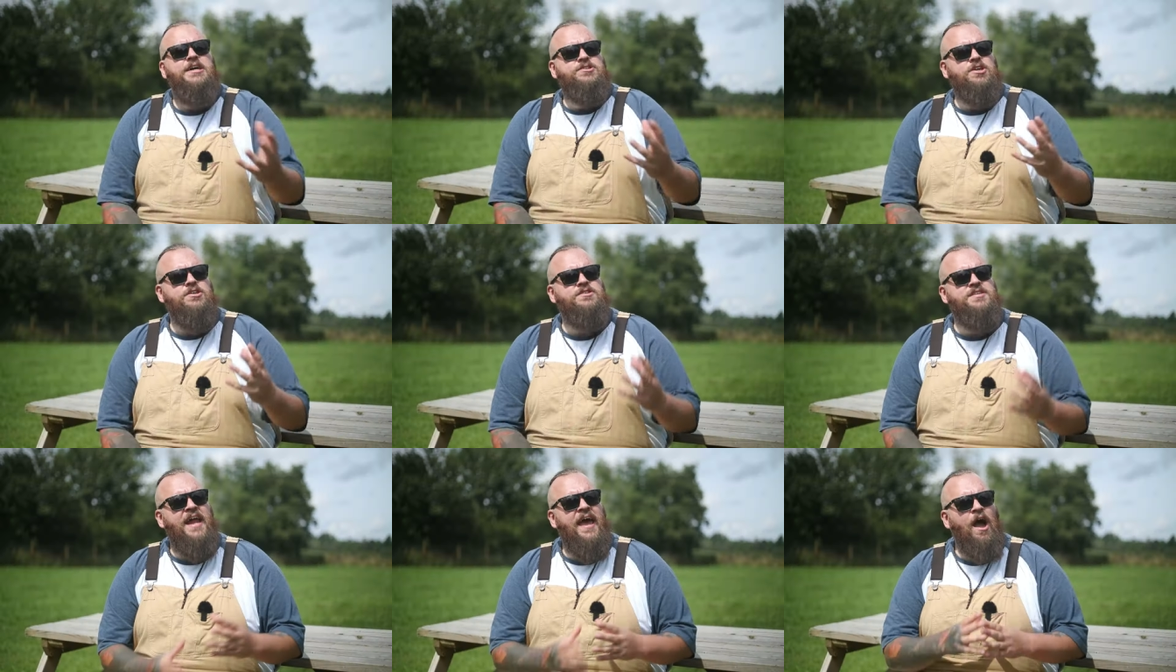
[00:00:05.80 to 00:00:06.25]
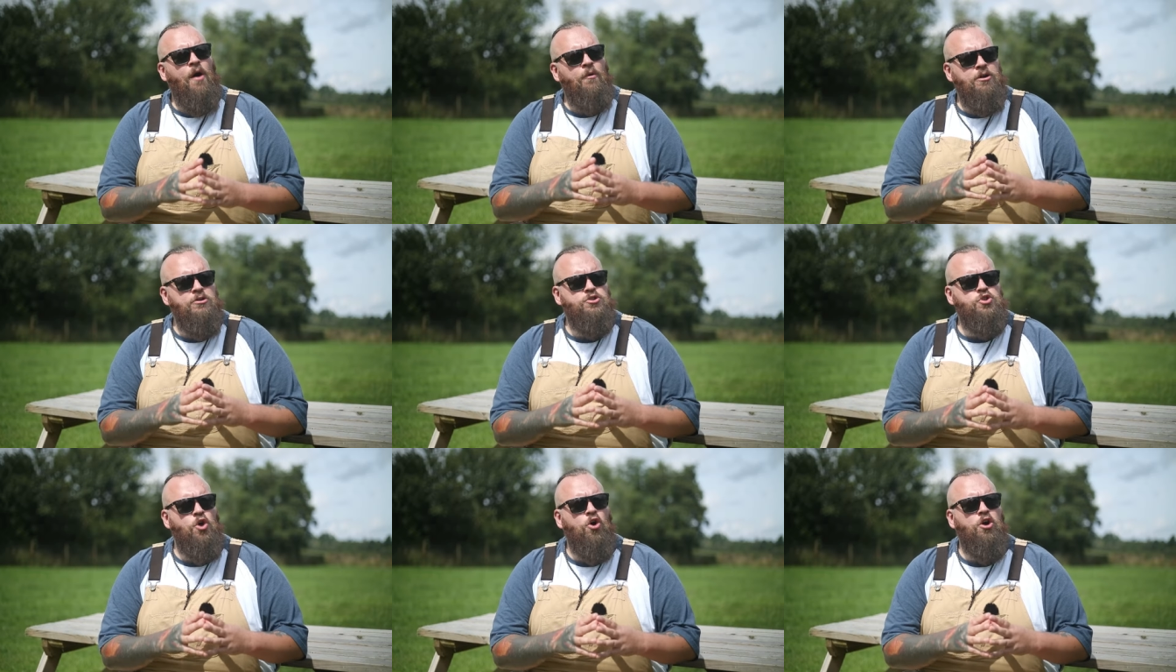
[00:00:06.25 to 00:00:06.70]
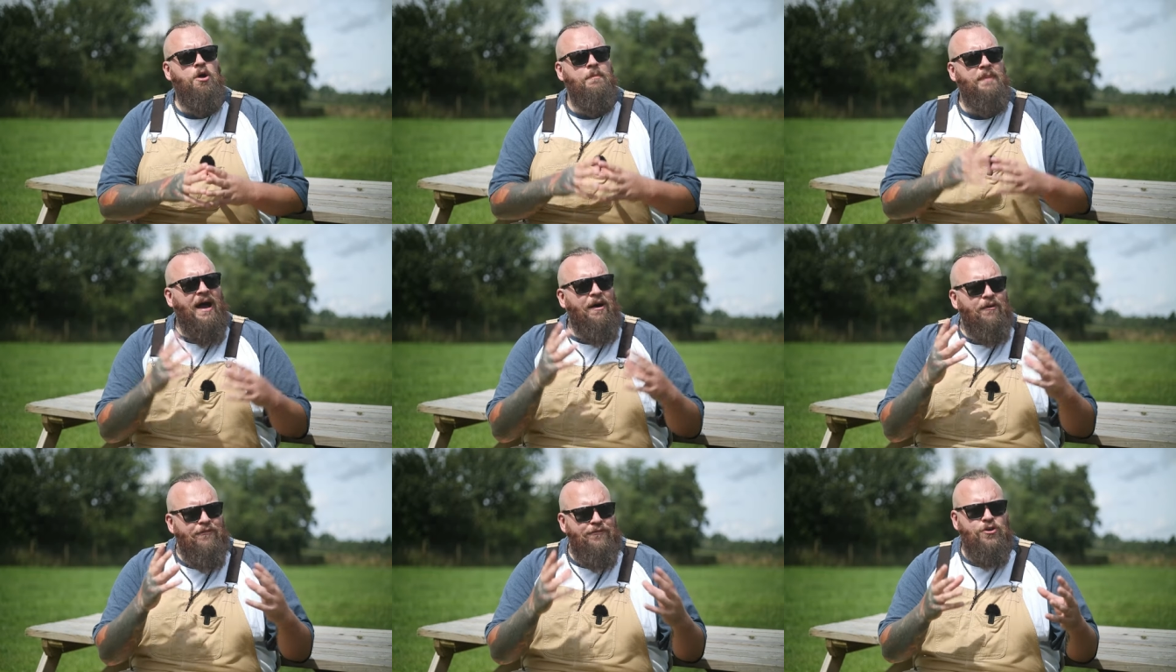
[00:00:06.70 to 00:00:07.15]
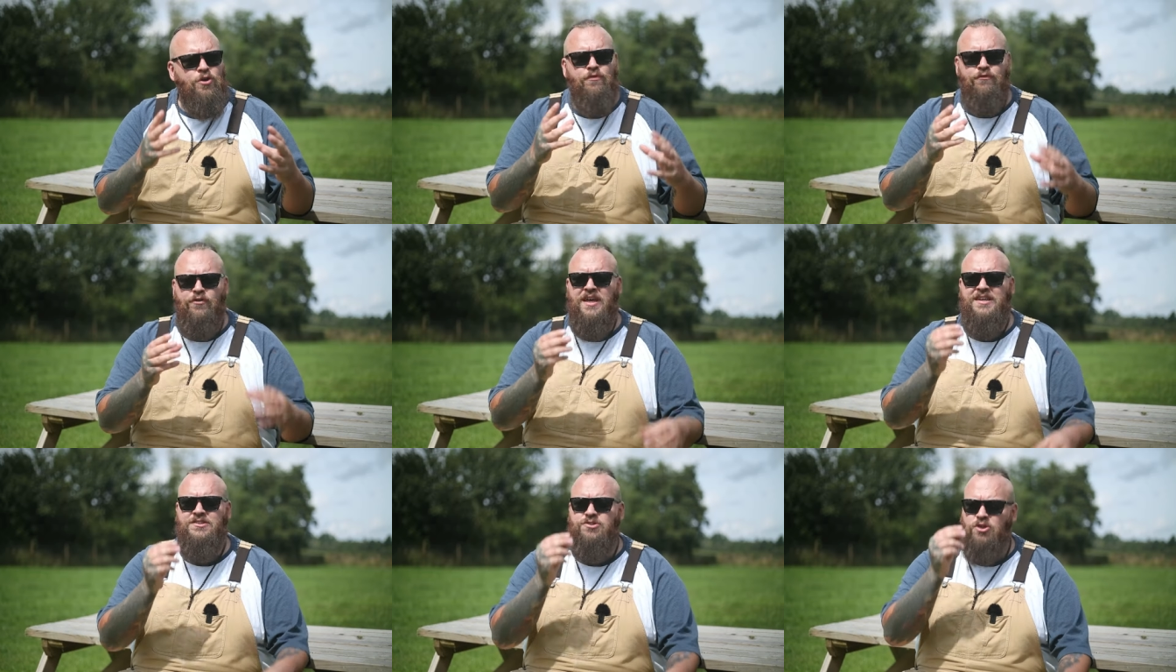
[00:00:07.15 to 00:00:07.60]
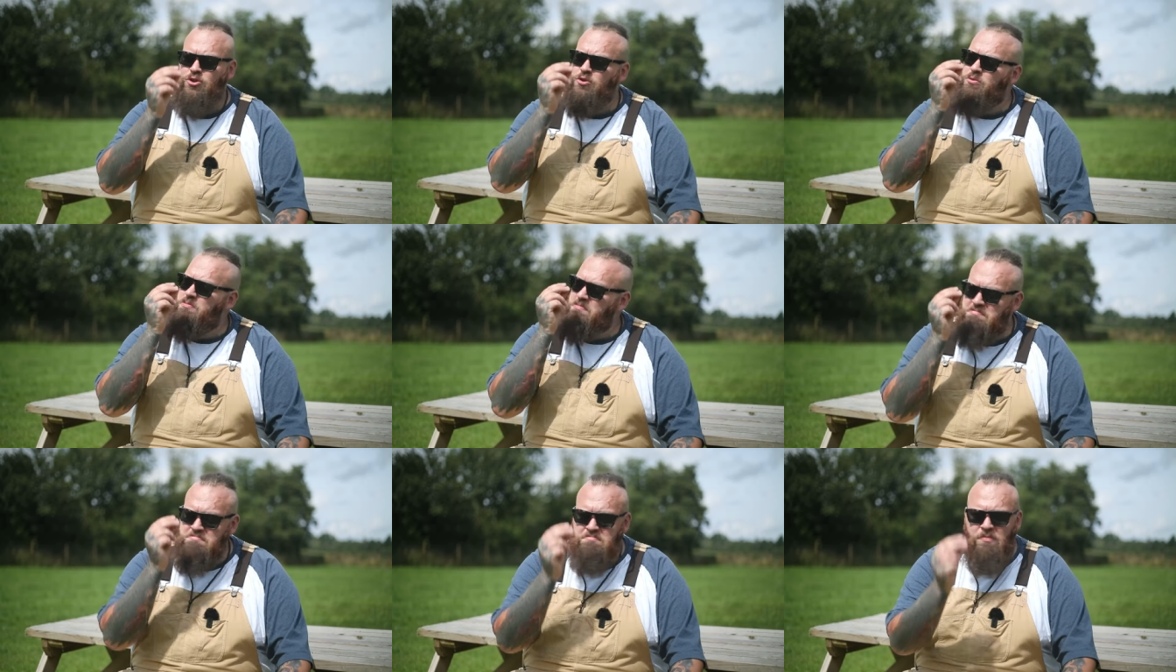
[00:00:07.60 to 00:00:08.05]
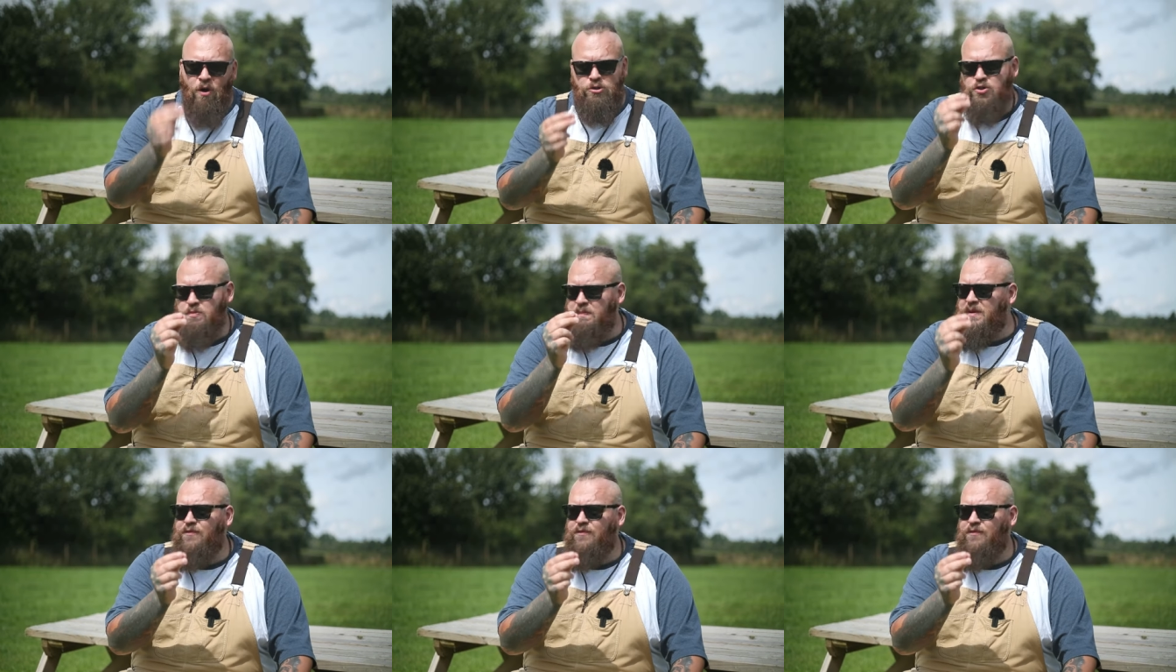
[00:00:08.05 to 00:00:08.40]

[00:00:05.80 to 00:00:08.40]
So today I want to talk about a few things that you must